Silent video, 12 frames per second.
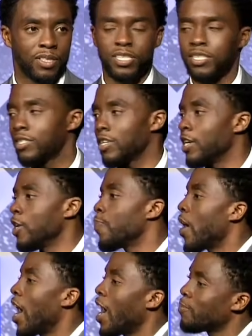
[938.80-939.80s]
This is a
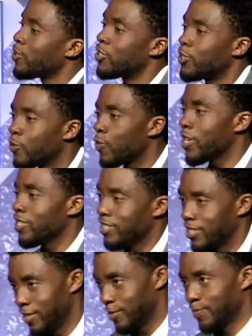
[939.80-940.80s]
hip-hop
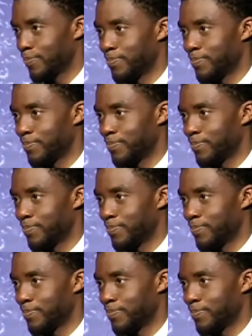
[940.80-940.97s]
generation.